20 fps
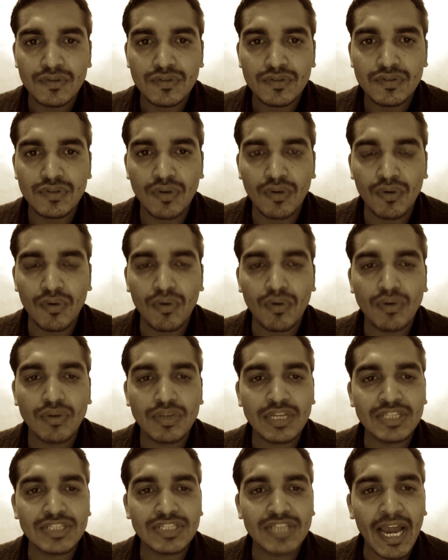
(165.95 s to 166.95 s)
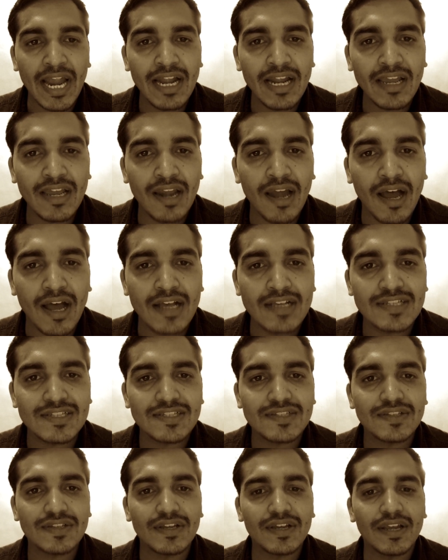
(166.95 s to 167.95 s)
So the child
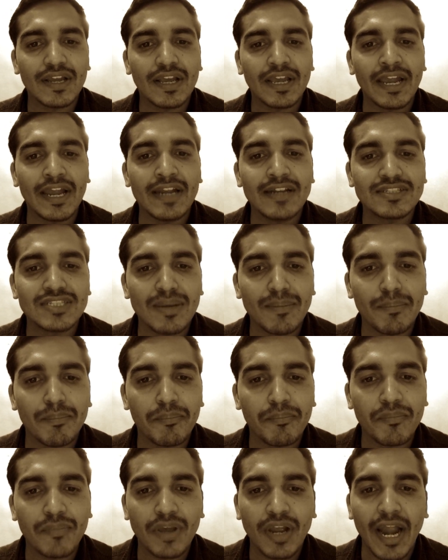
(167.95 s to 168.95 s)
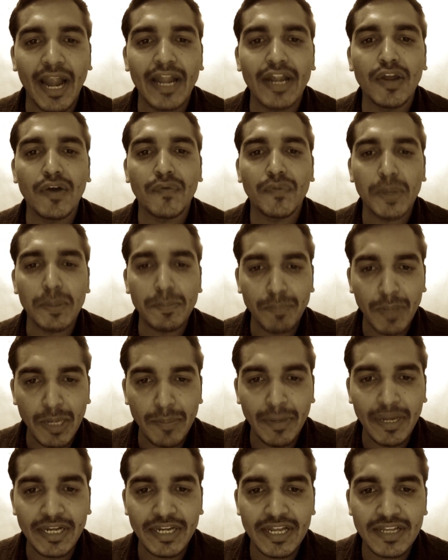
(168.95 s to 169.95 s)
class gets some kind of
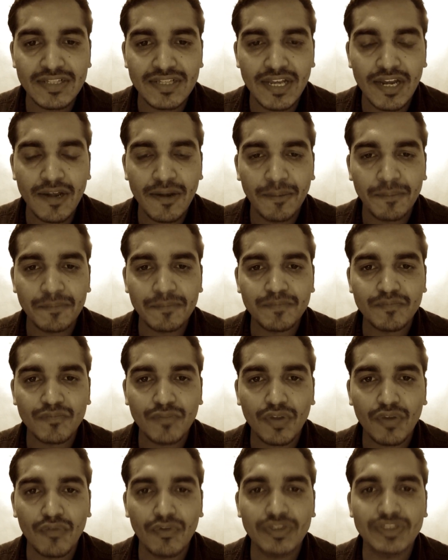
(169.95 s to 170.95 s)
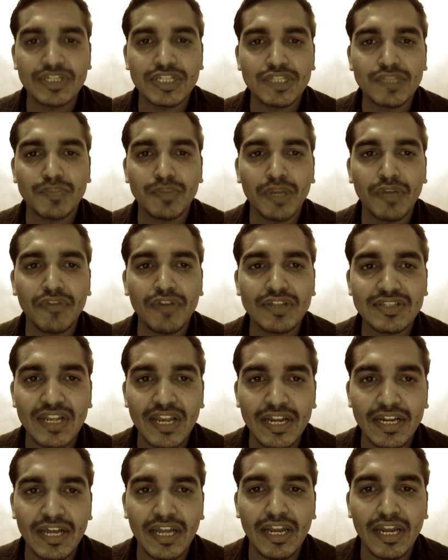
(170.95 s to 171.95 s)
implementation which is
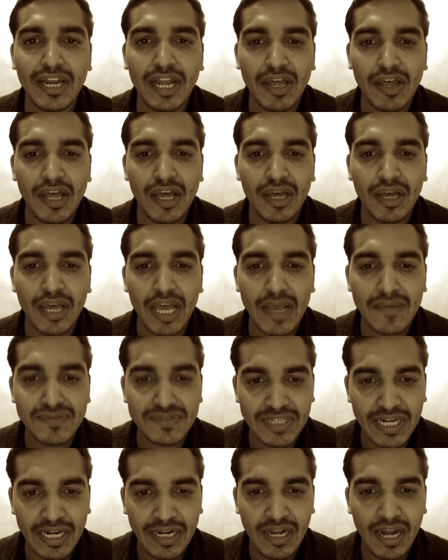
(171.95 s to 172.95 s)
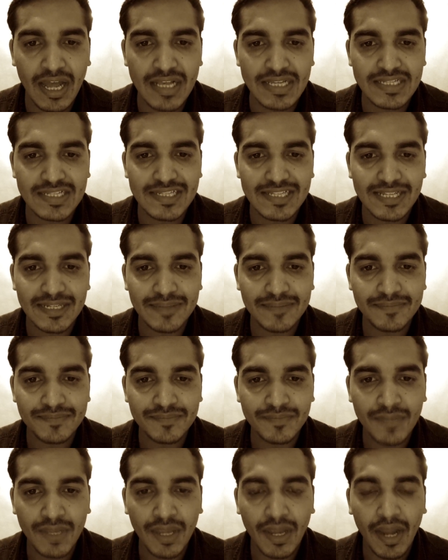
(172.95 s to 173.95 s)
previously done in abstract class,
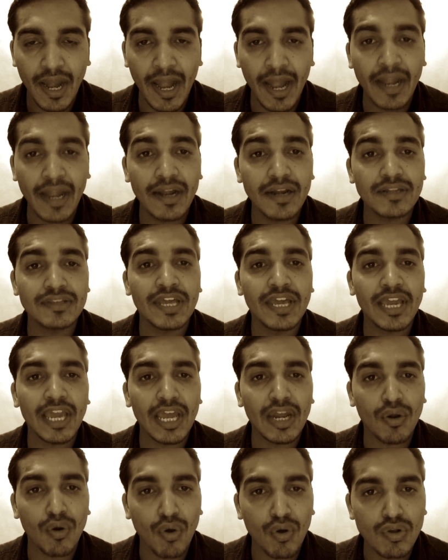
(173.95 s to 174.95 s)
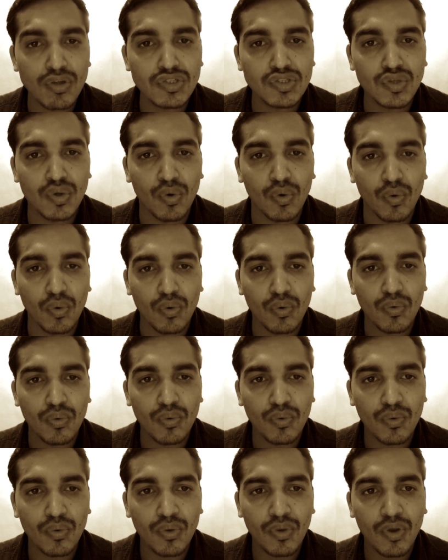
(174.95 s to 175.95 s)
and they can also
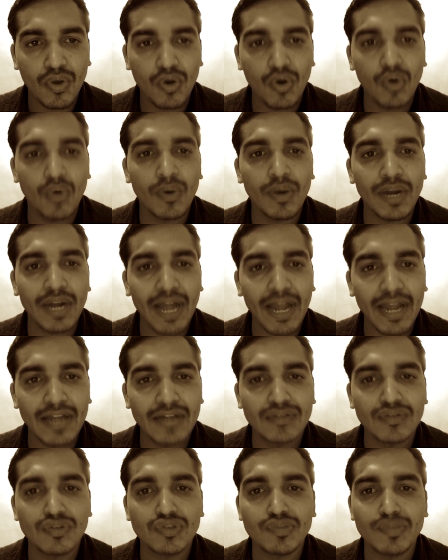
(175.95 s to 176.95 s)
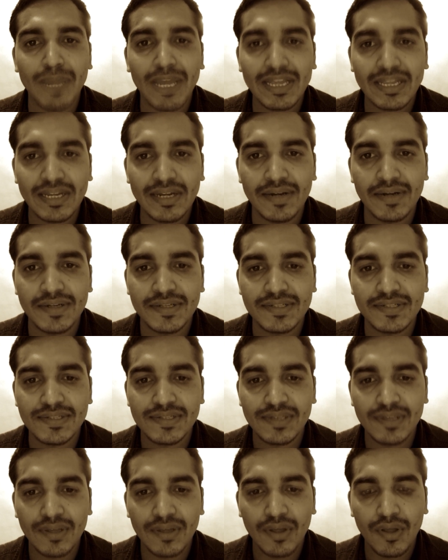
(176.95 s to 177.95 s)
override those
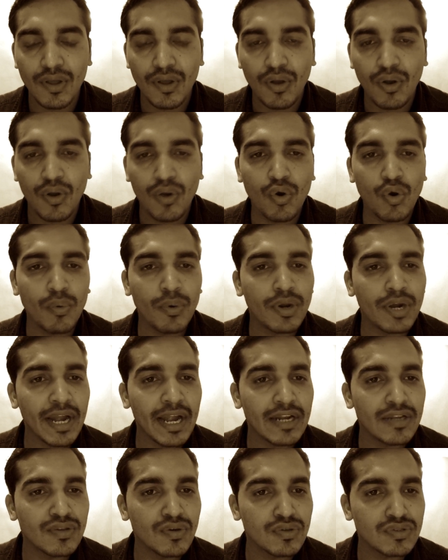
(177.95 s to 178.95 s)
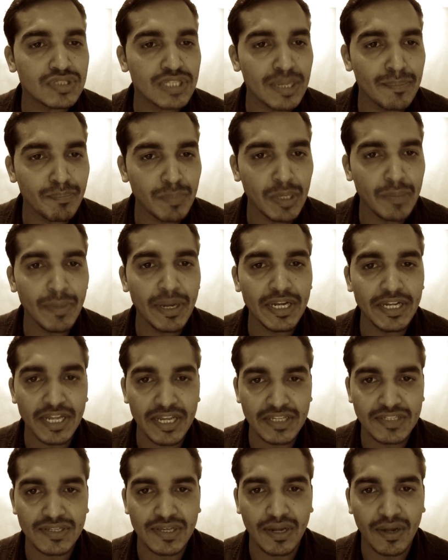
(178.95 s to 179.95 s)
methods, override those
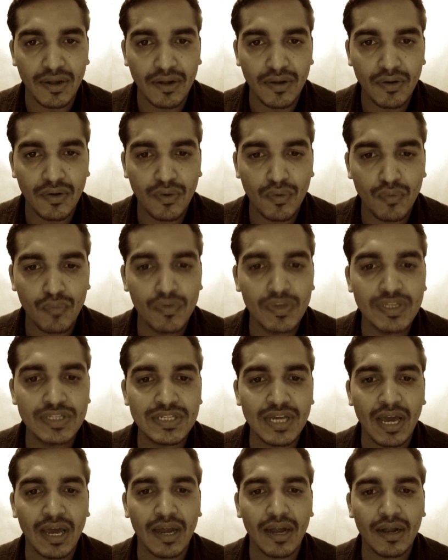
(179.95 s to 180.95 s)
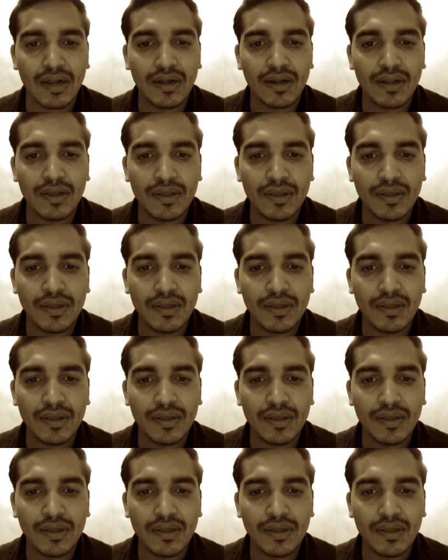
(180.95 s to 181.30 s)
implementation which are